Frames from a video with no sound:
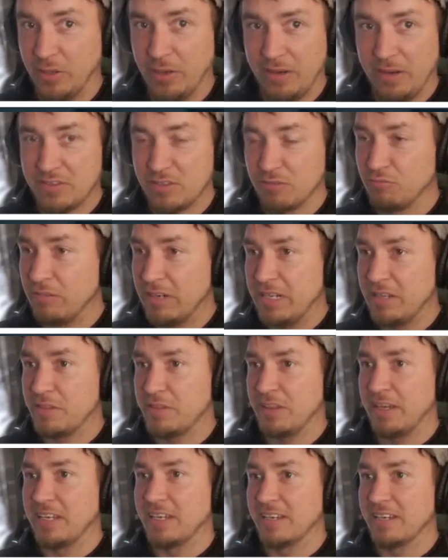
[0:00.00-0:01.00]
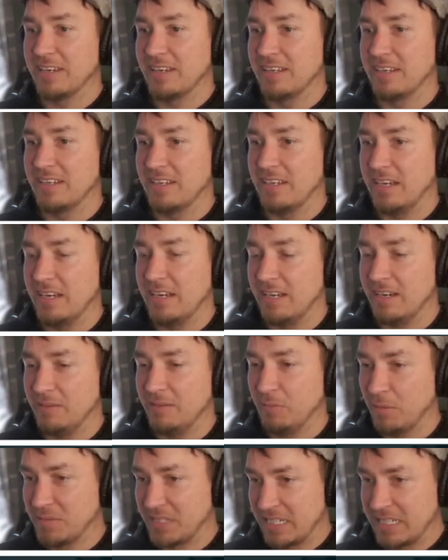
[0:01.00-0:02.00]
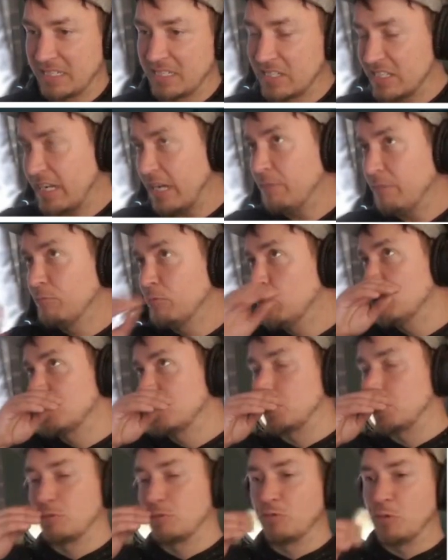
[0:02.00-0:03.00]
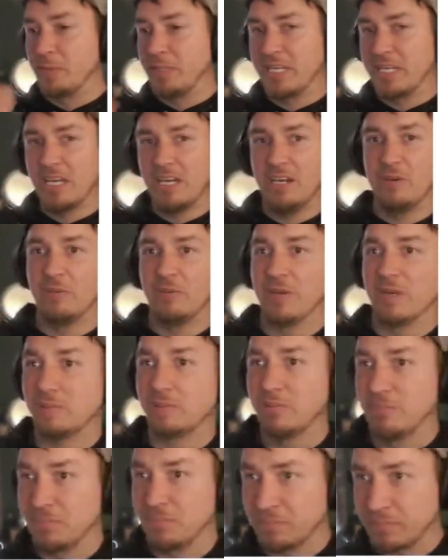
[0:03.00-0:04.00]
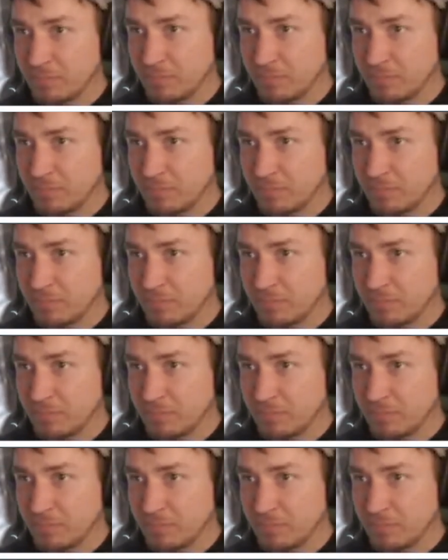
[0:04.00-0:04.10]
you have to really think. What was it? It's the same rules as the Rubi Ka one,